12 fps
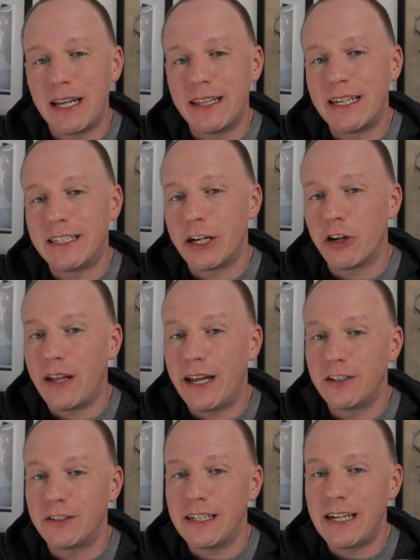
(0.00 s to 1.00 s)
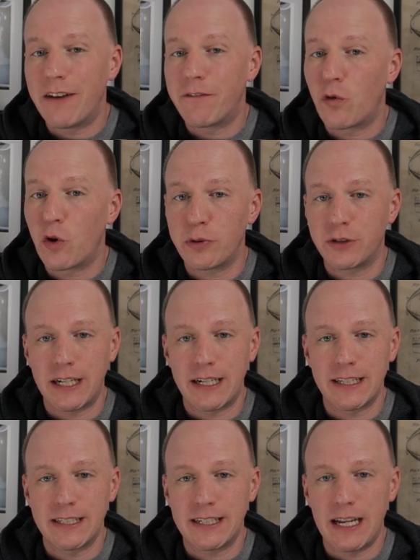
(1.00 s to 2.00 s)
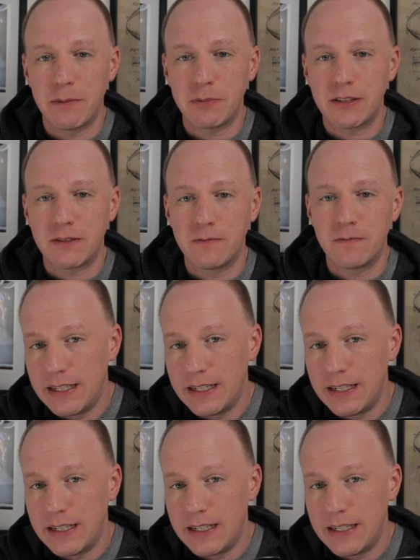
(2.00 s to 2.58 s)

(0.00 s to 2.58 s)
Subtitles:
and then Darryl Henderson had 4% of the snaps.